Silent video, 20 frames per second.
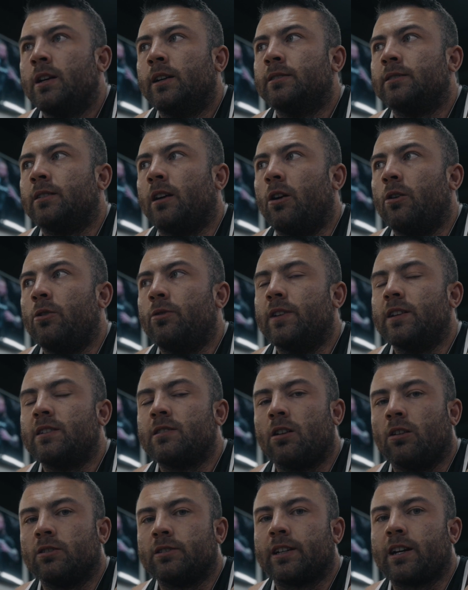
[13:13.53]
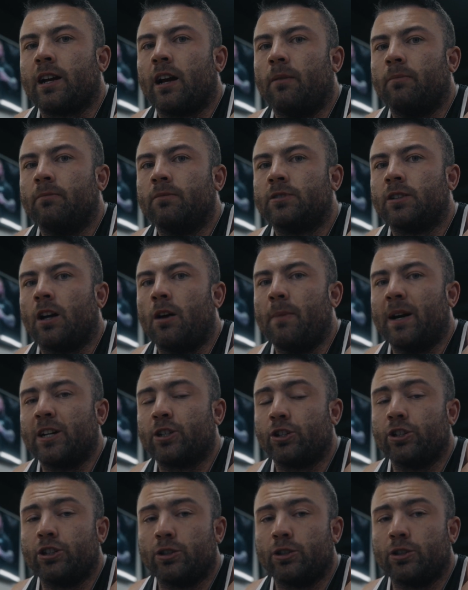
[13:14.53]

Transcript: So there's a lot to come. So make sure you